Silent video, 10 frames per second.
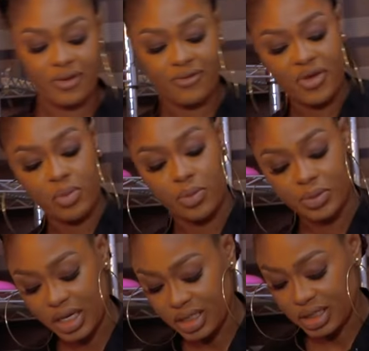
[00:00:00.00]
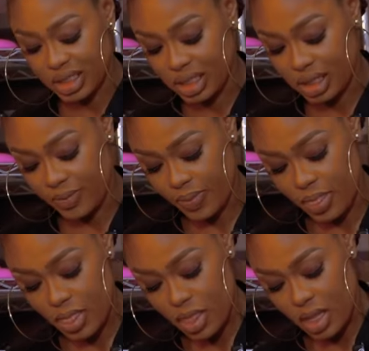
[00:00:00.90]
can firm up nicely.
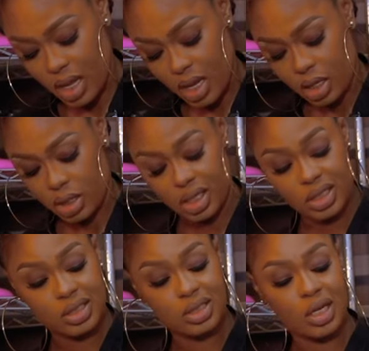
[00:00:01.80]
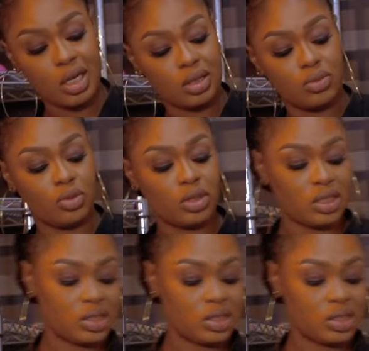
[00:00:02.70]
You can see how the money